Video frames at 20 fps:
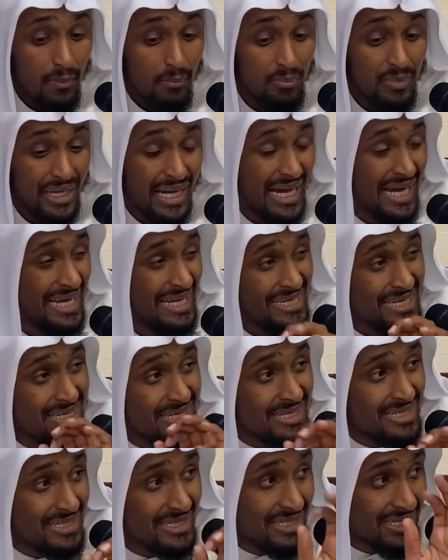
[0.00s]

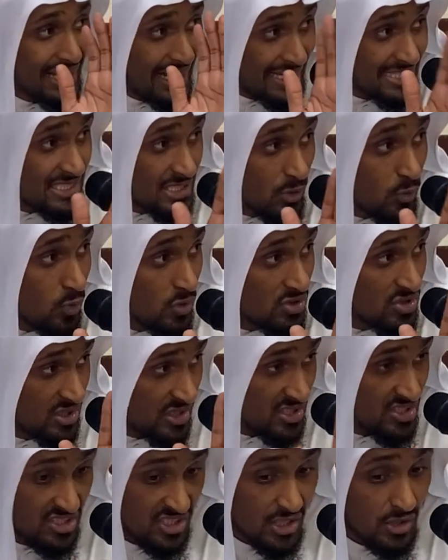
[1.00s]
bi'aynihi, as it was
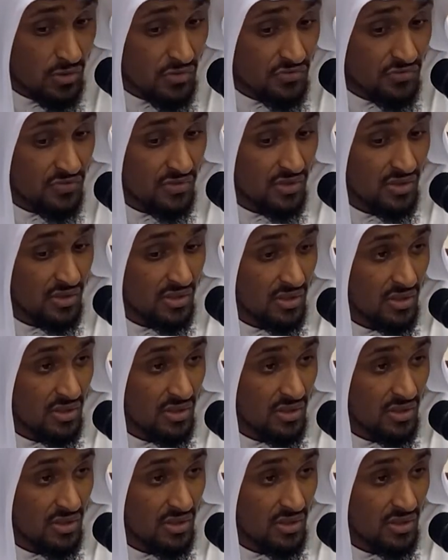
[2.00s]
itself,